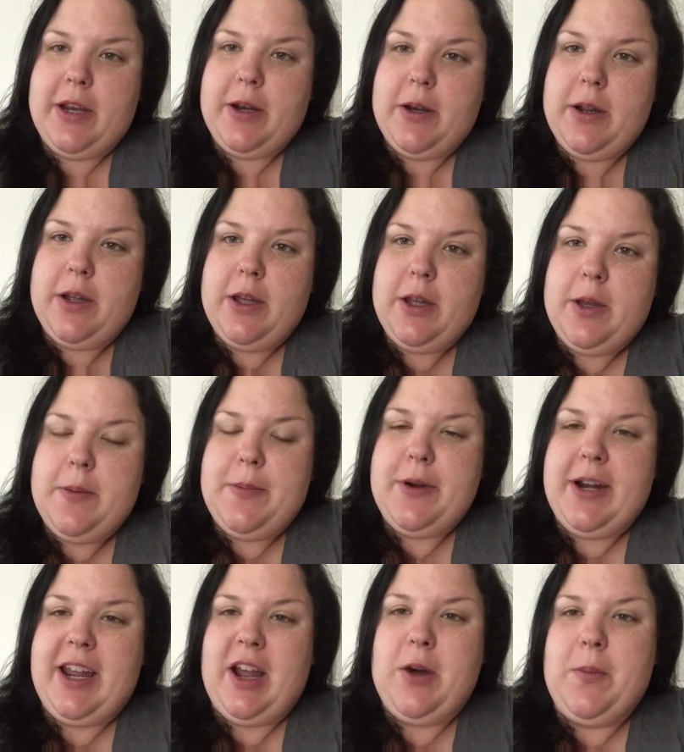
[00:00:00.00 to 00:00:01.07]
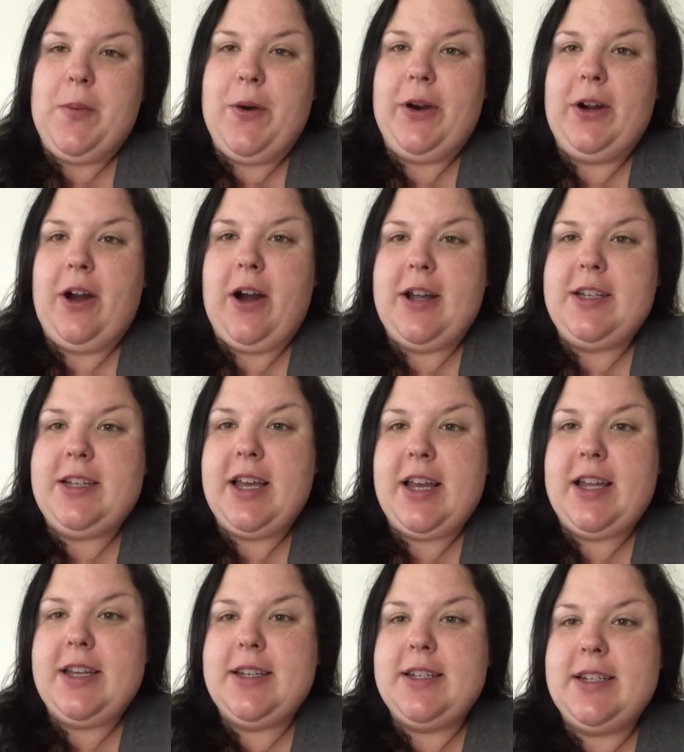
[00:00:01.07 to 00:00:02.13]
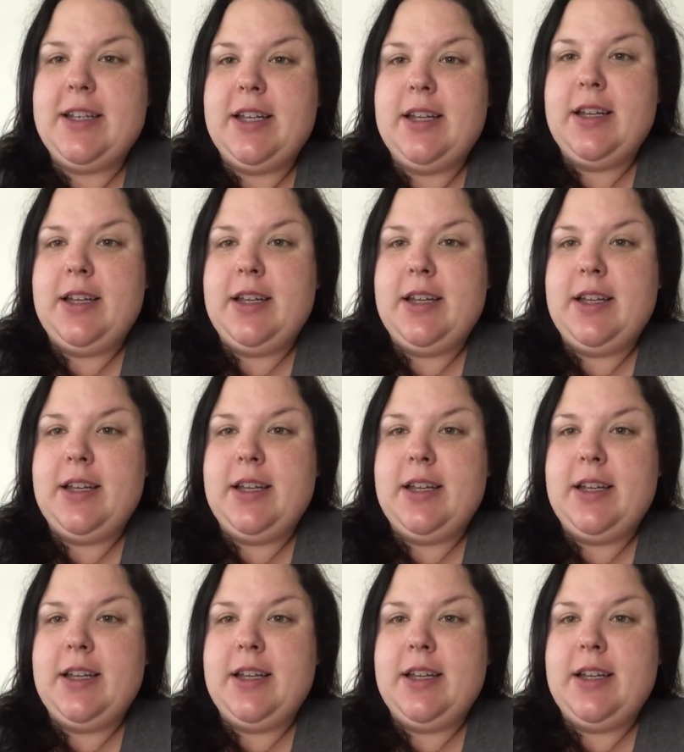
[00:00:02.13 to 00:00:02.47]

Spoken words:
and putting out more content